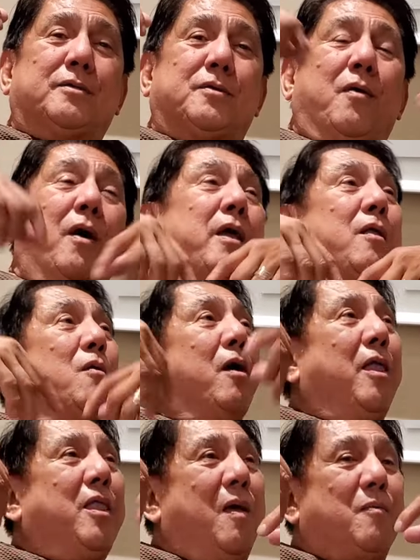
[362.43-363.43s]
So I
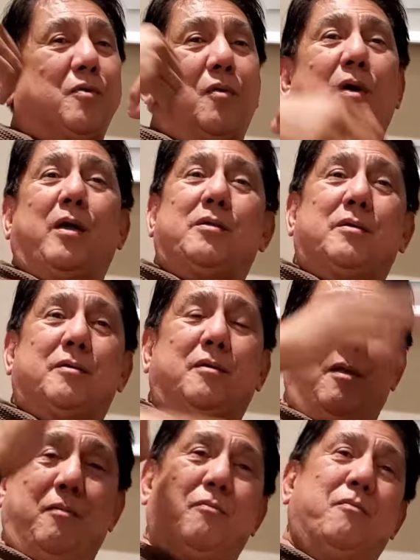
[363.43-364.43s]
look at them, so I
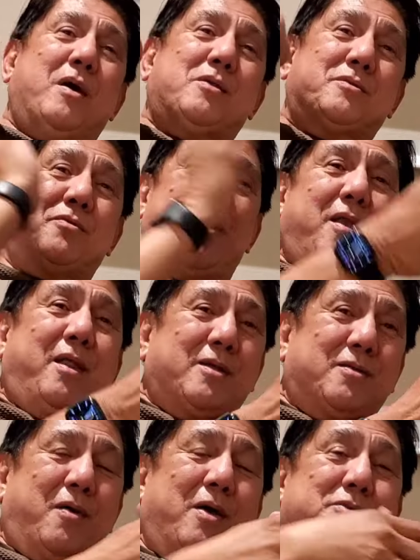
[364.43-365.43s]
the bus is
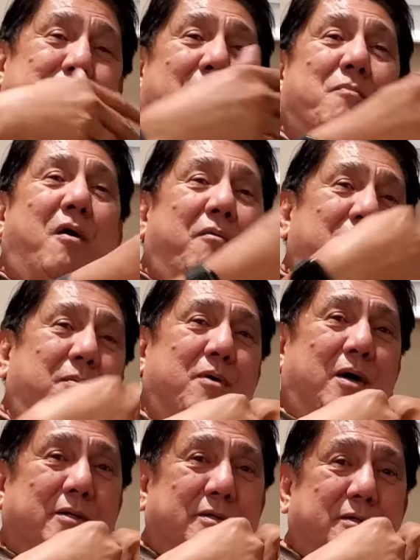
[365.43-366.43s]
running, so I jump off the
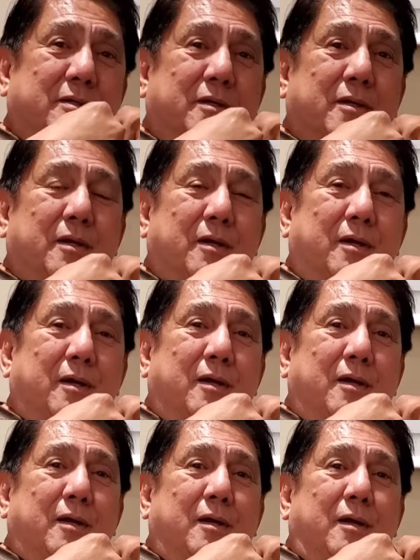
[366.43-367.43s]
bus,
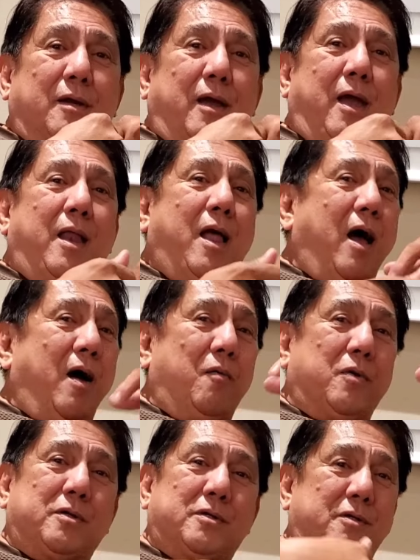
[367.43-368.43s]
and I
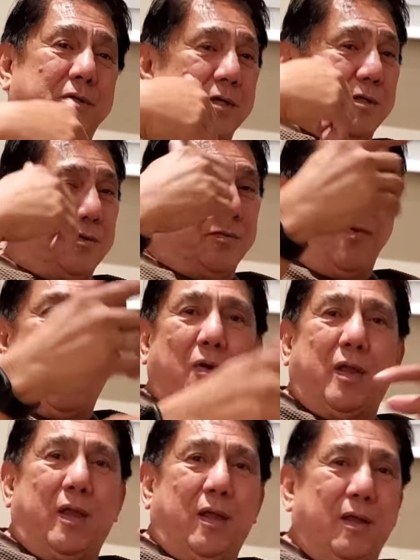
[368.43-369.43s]
was just
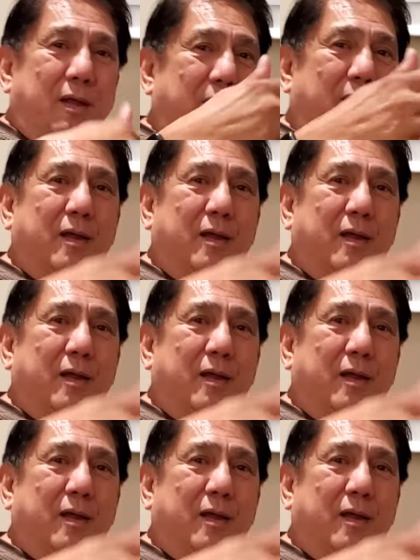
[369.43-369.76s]
rolling